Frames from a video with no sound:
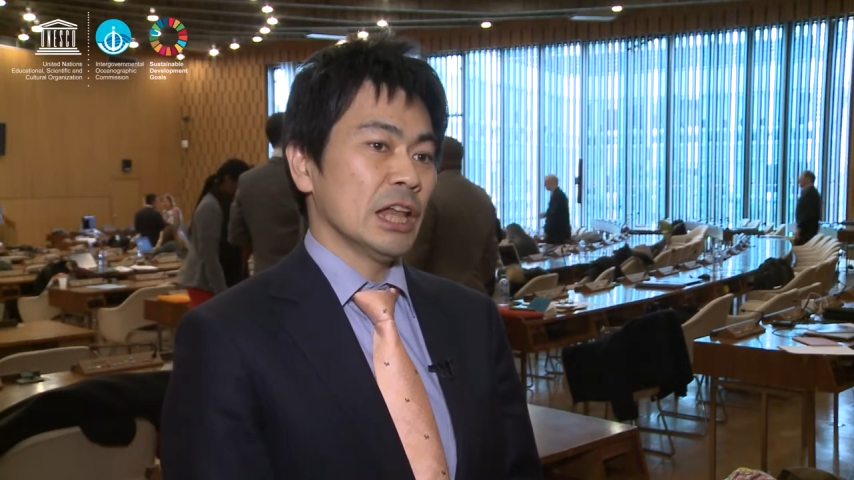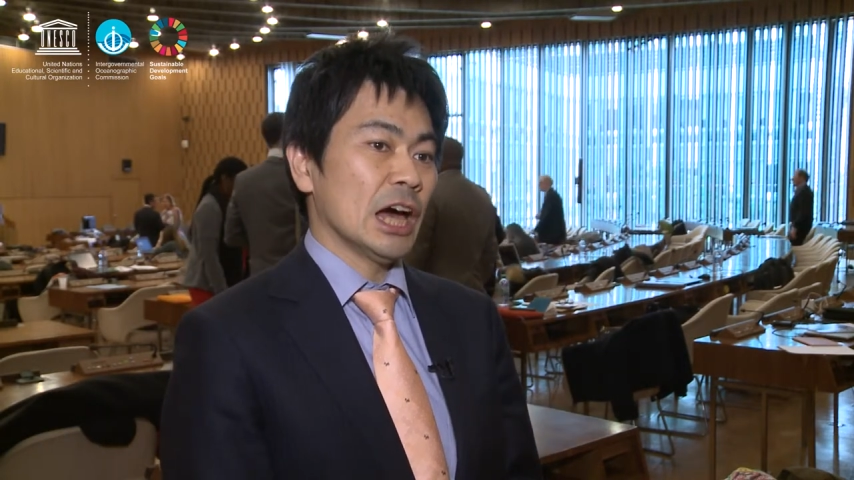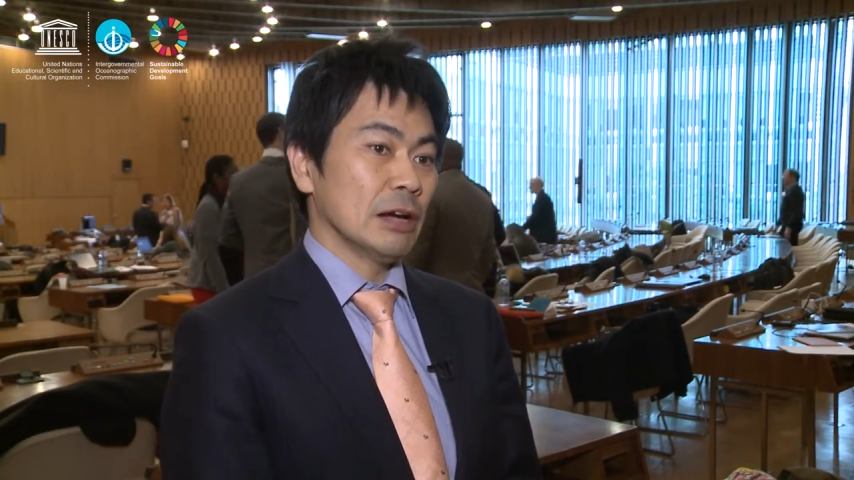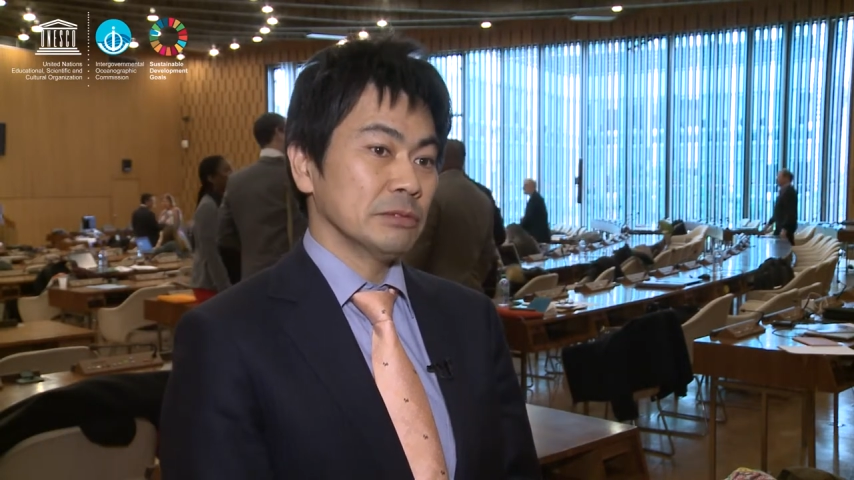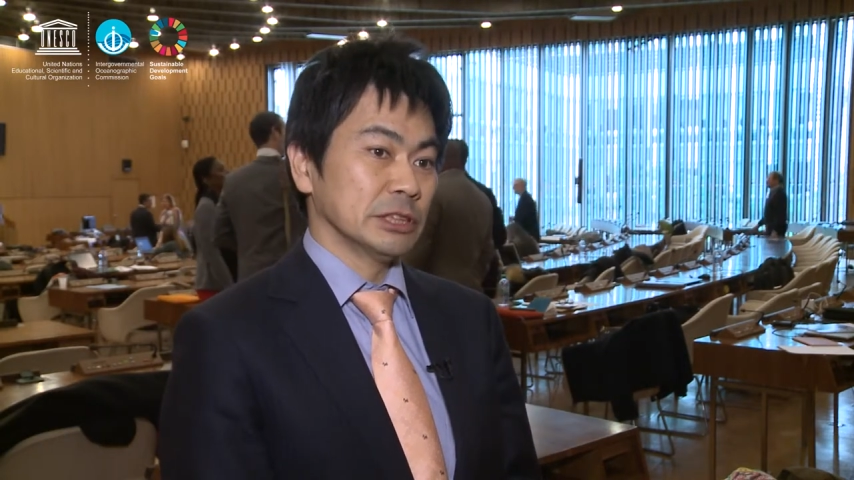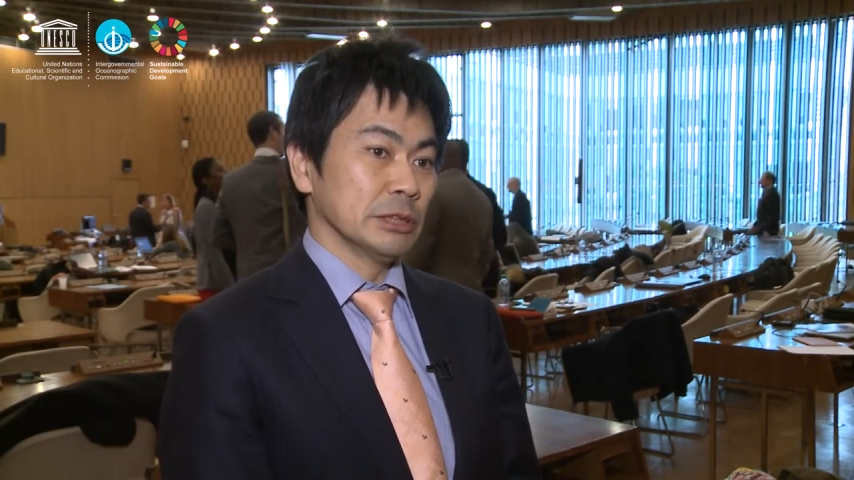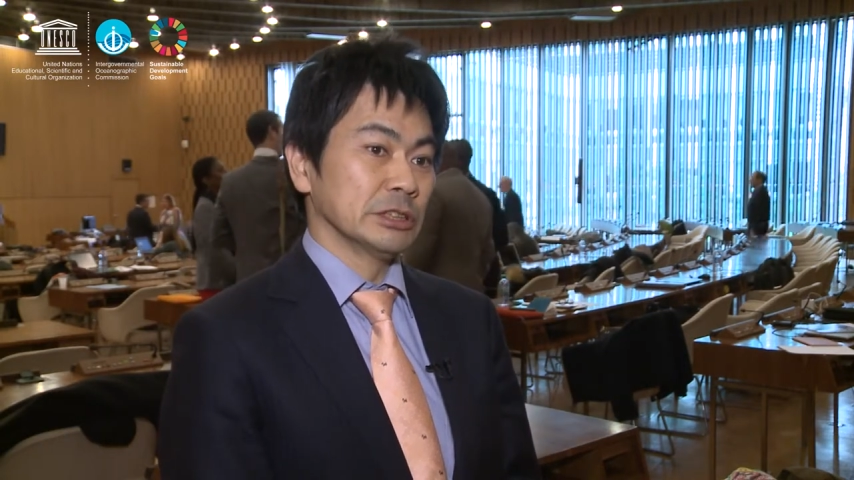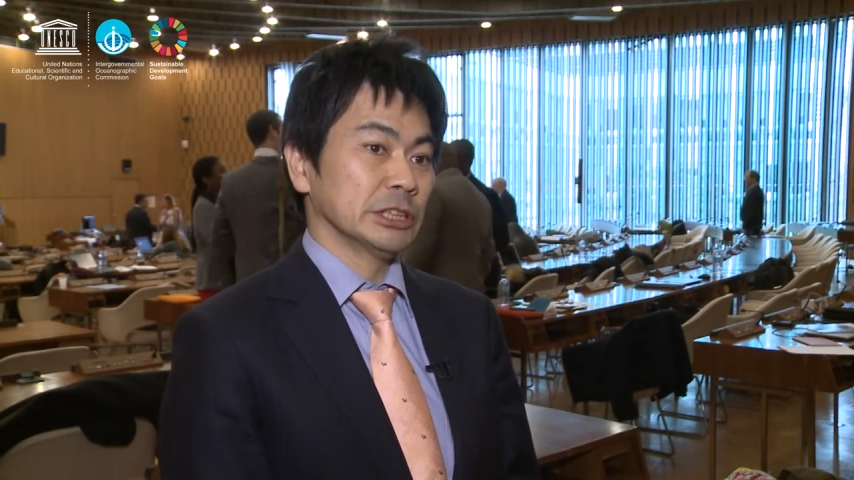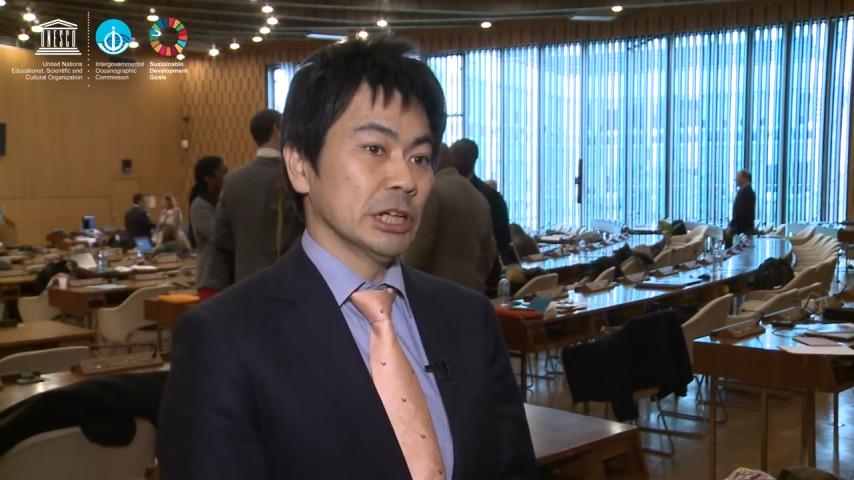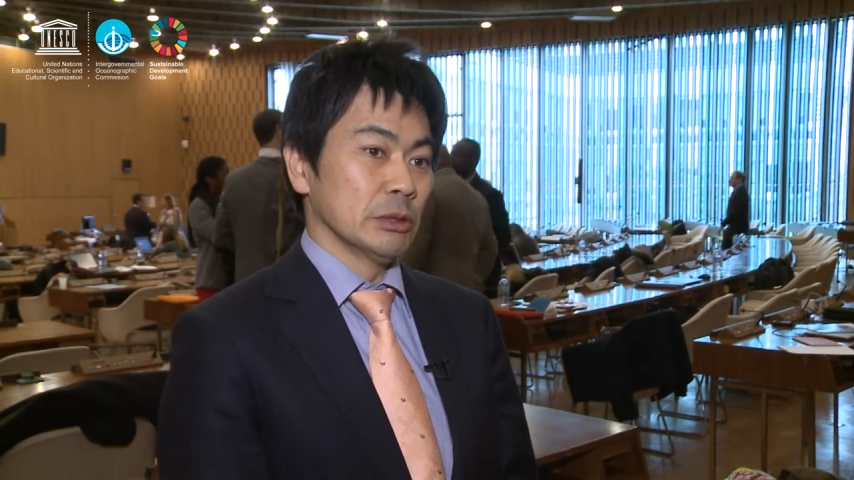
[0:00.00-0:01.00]
lives
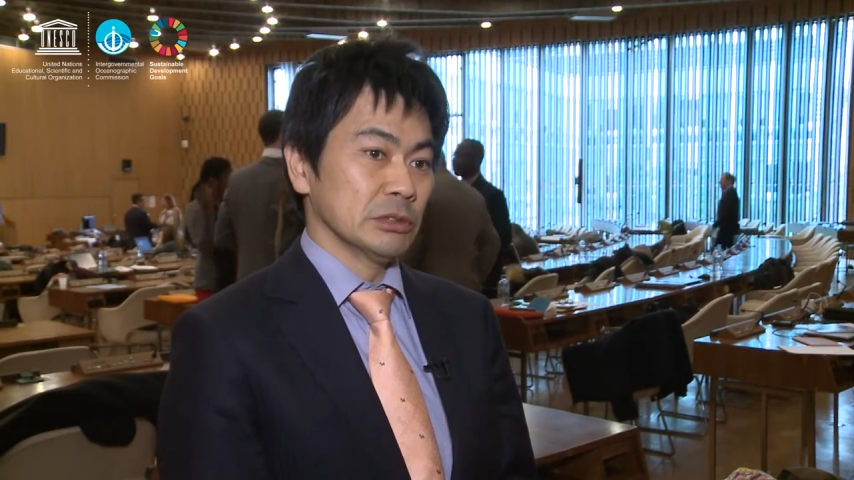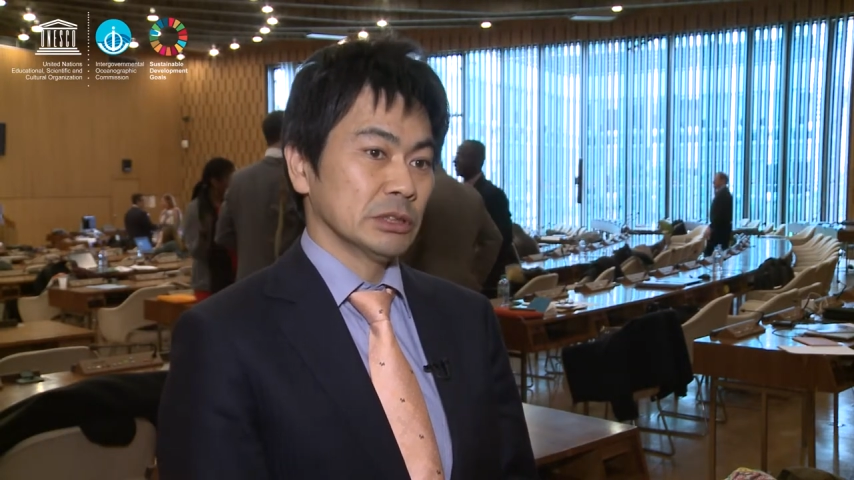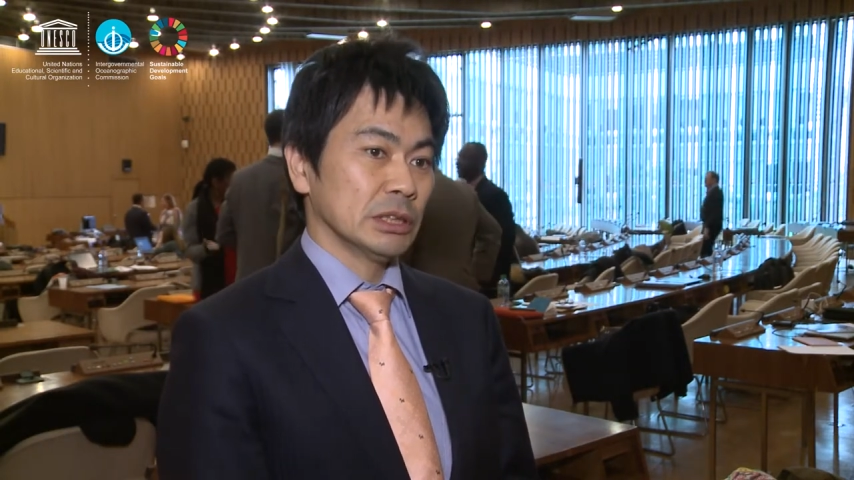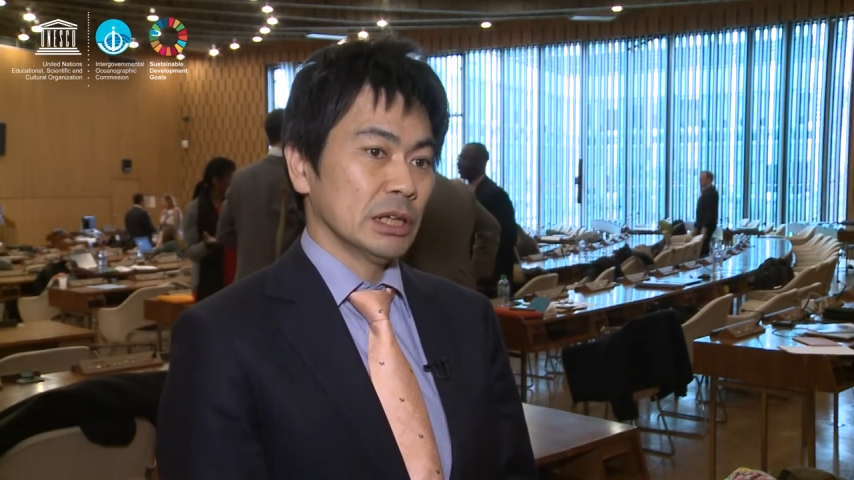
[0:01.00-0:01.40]
themselves.